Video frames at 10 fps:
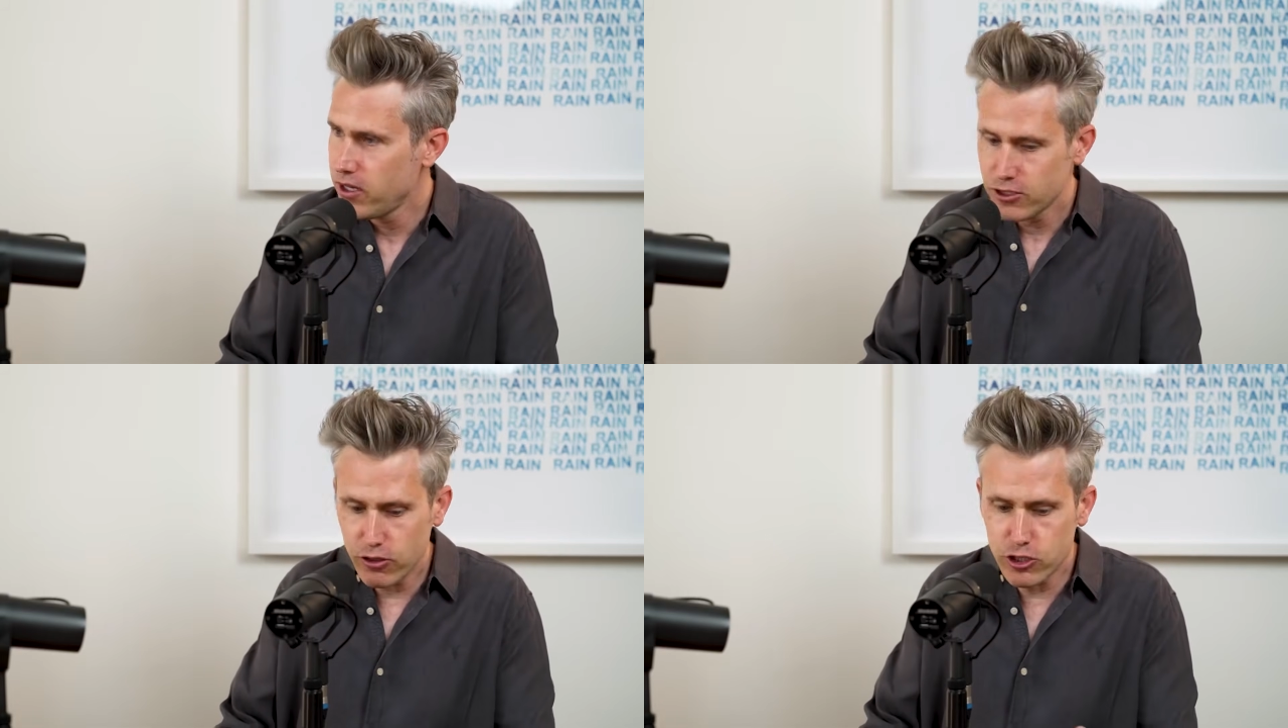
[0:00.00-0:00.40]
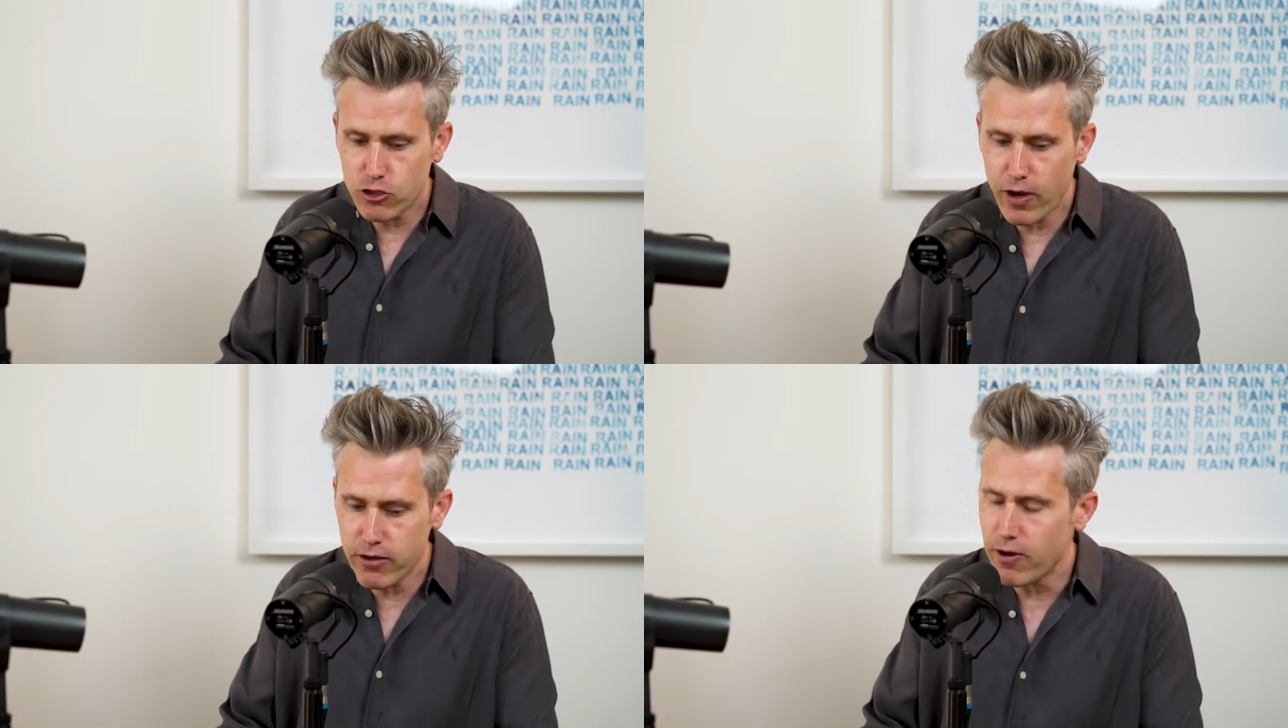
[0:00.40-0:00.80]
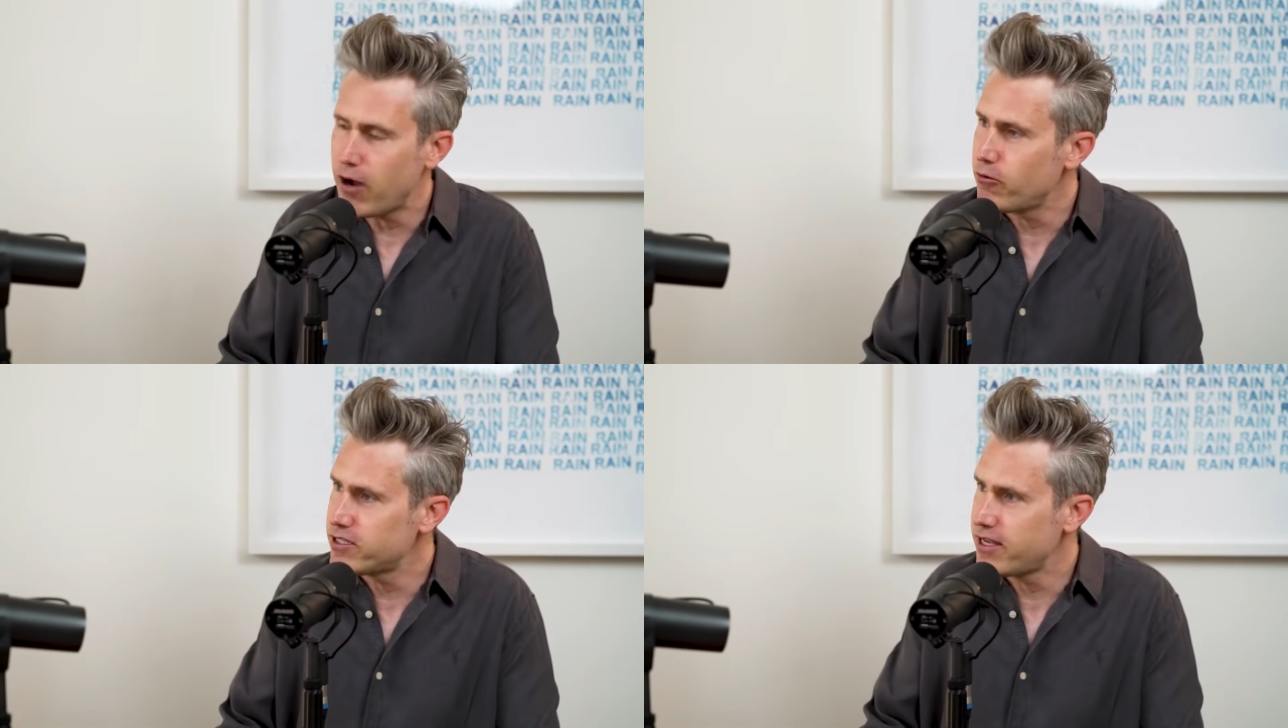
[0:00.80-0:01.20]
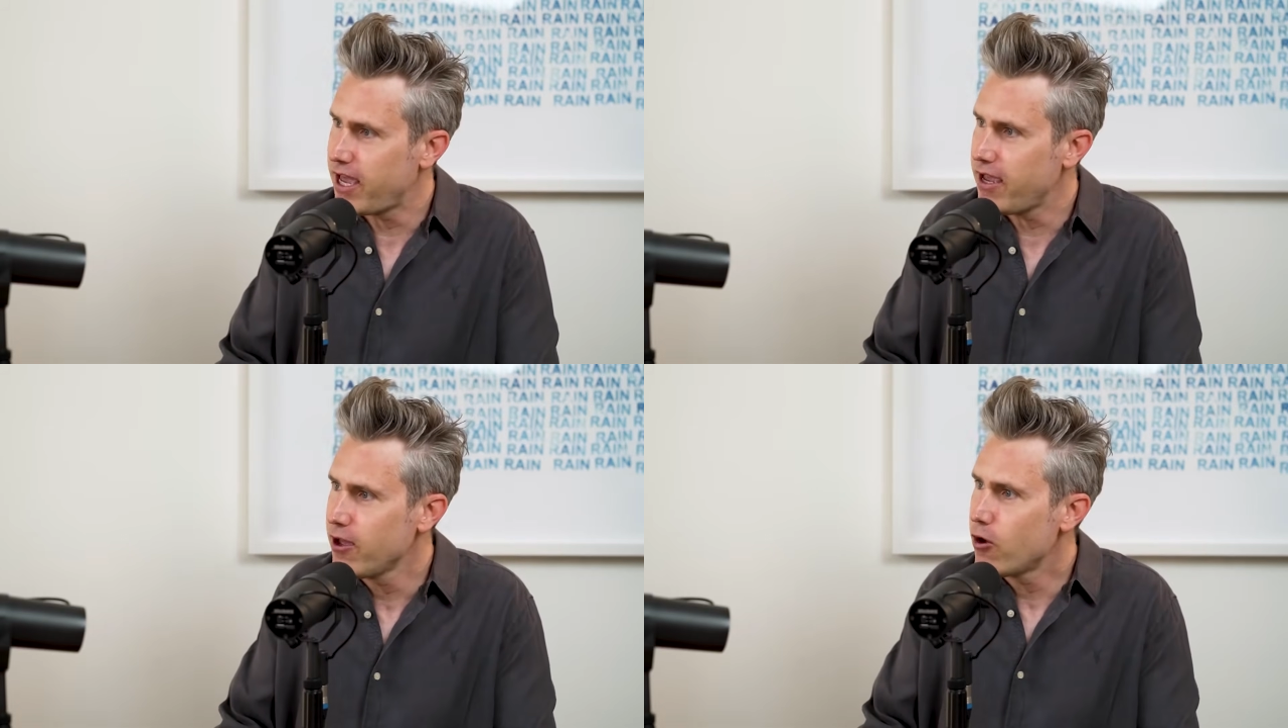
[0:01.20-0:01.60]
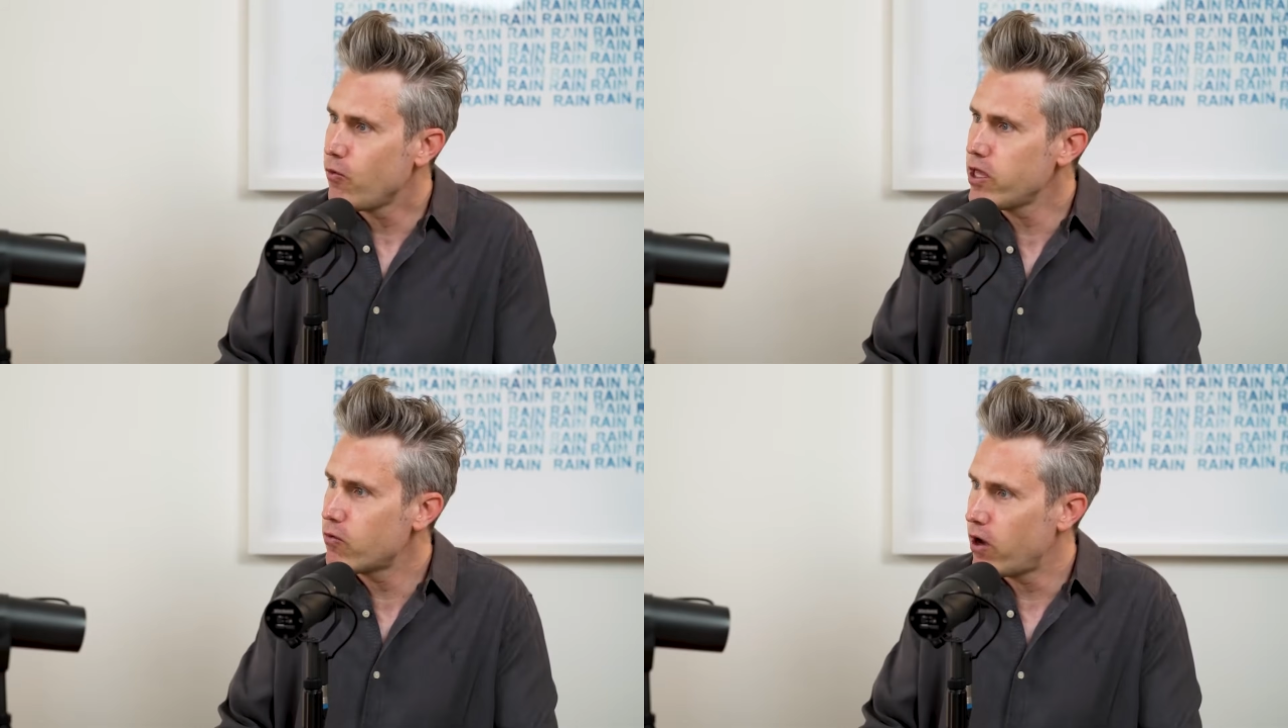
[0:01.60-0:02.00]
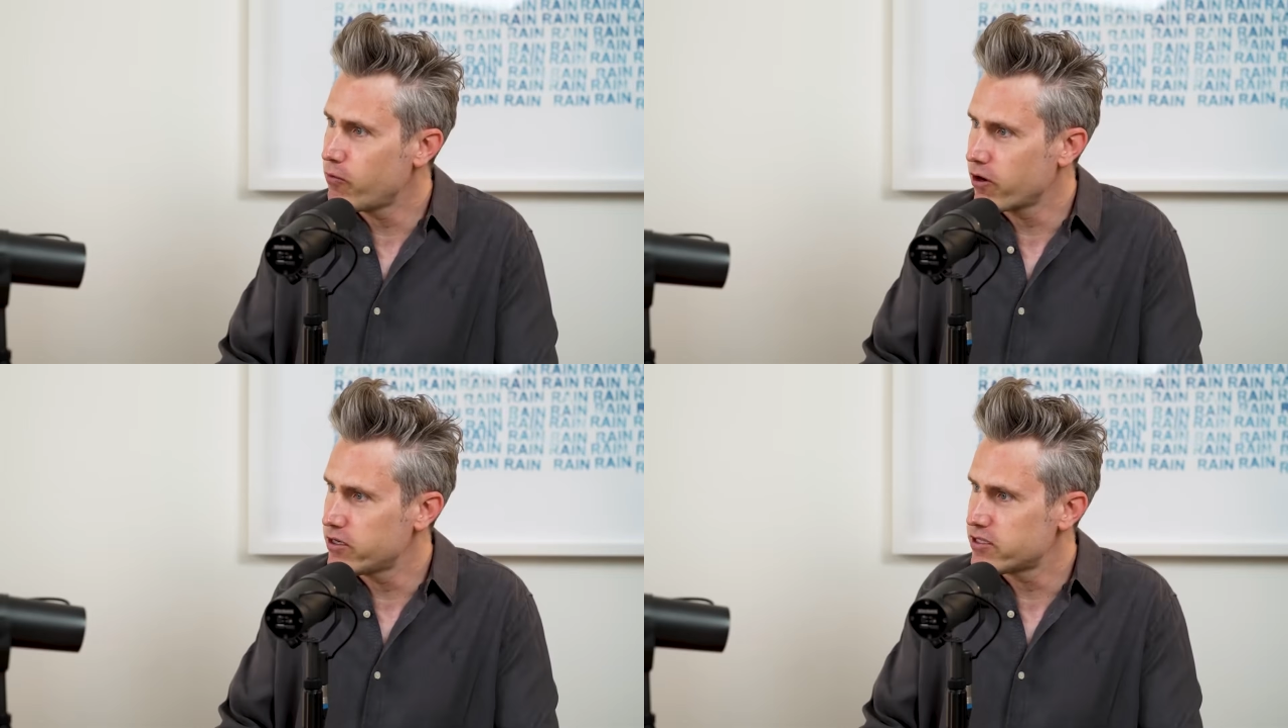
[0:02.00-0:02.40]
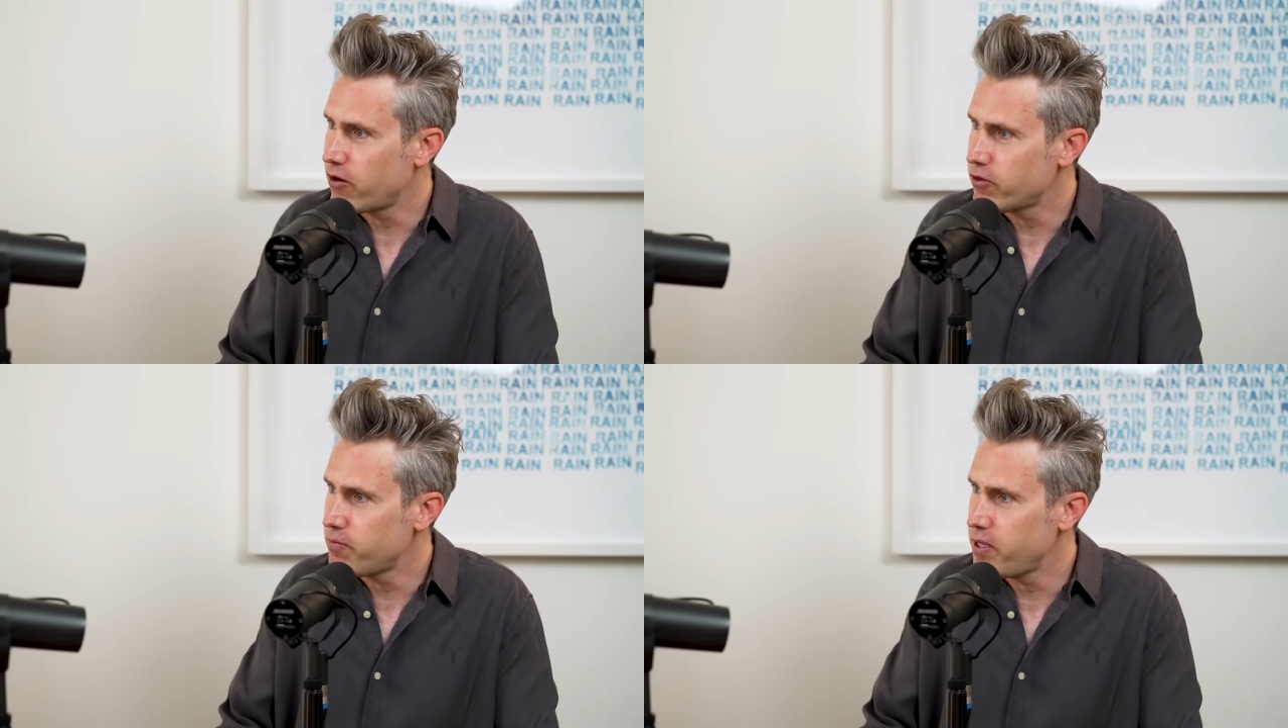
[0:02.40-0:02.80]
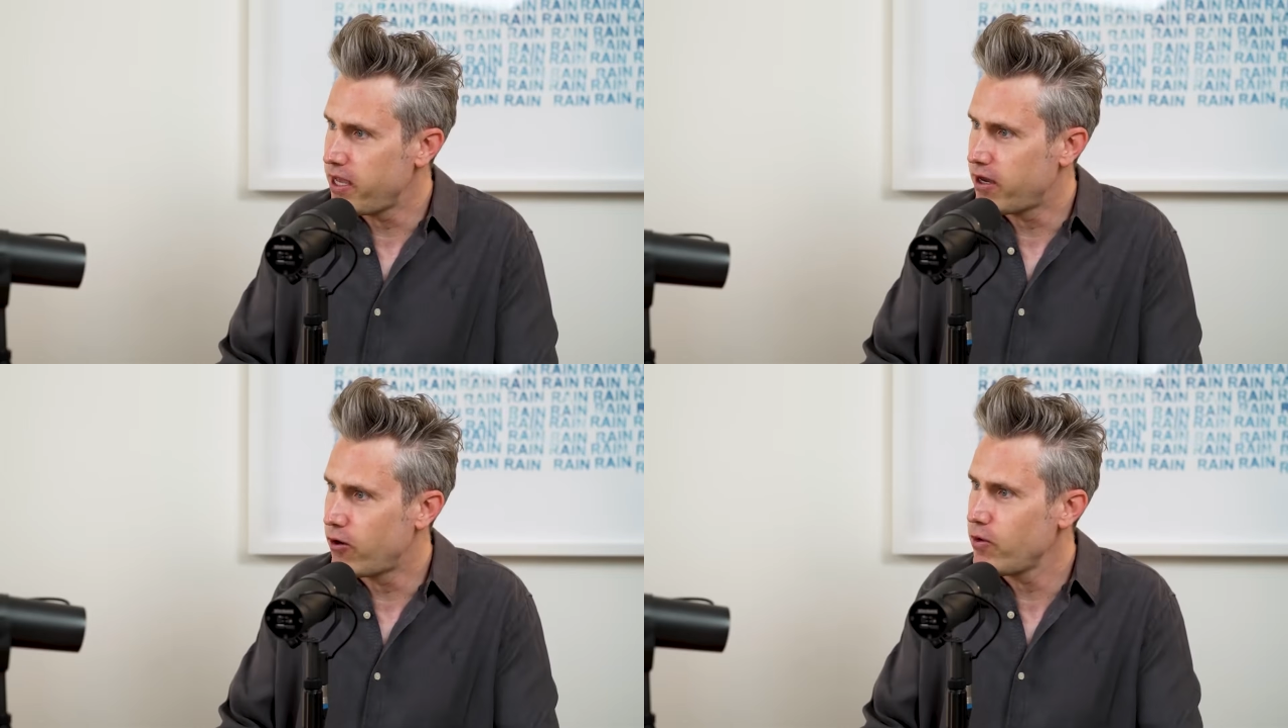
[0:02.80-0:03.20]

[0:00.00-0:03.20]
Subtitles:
So the trend route would say, week 1, we're going to start with the piano.